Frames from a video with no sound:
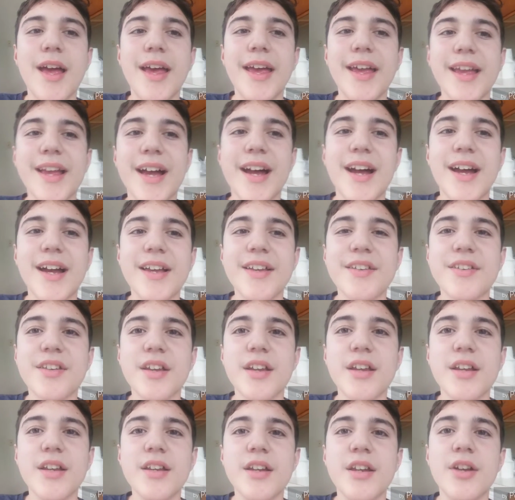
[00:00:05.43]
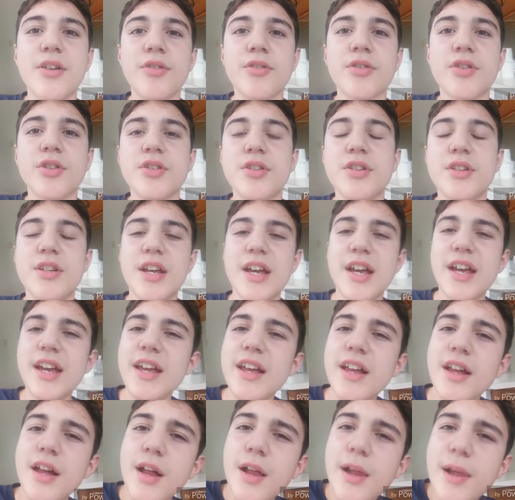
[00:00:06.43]
Hey guys, in here,
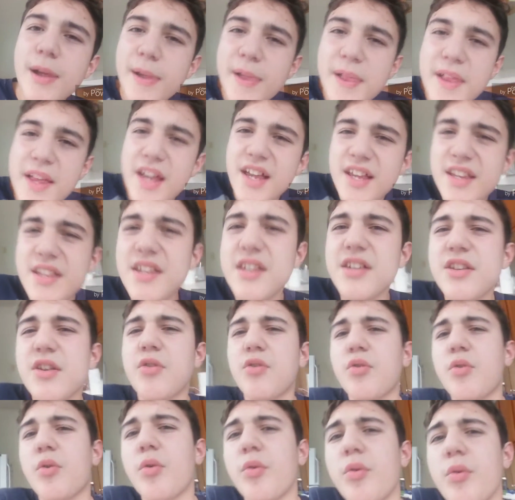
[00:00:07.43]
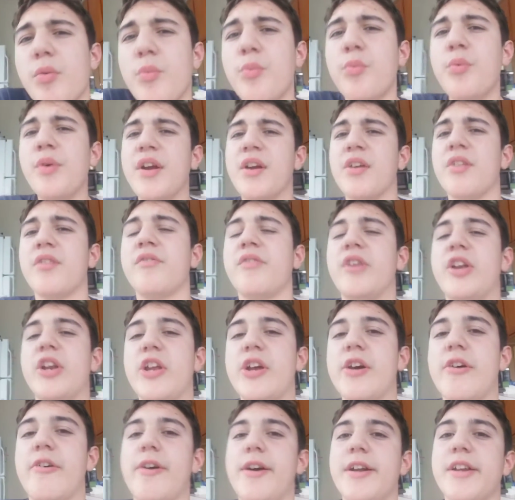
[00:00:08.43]
today, this is a weird
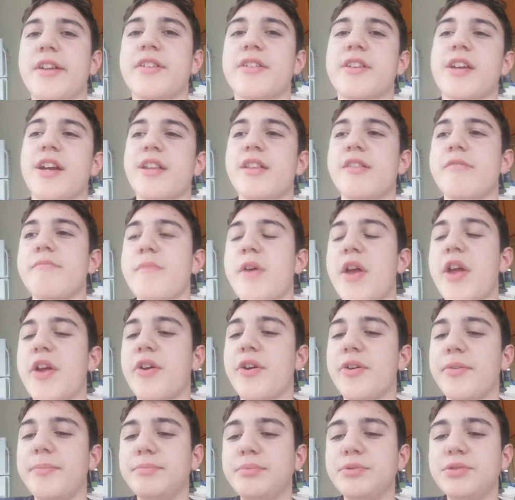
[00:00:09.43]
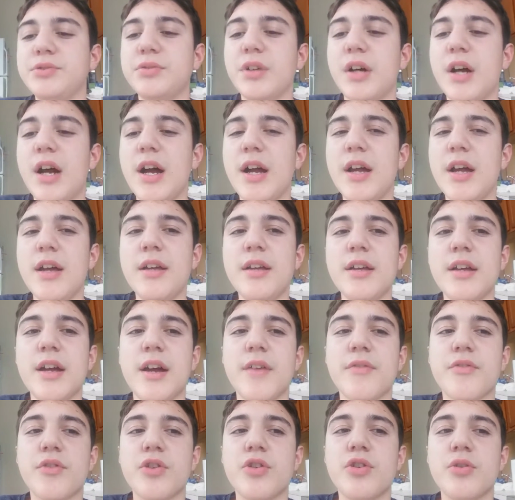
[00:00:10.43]
video I decided to make. I
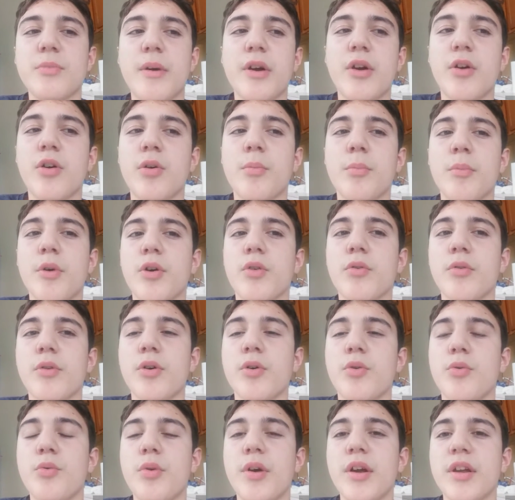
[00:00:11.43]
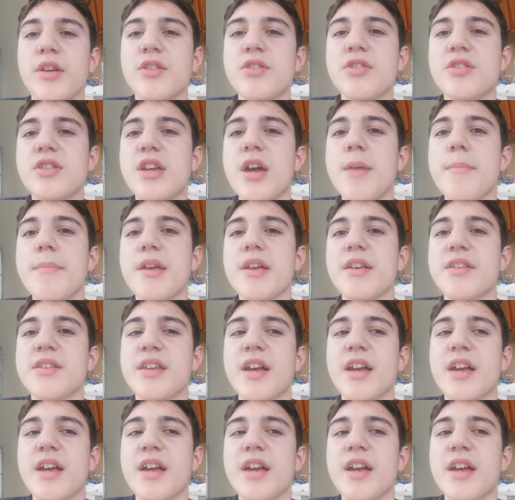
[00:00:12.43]
have to do my homework real quick, just give me a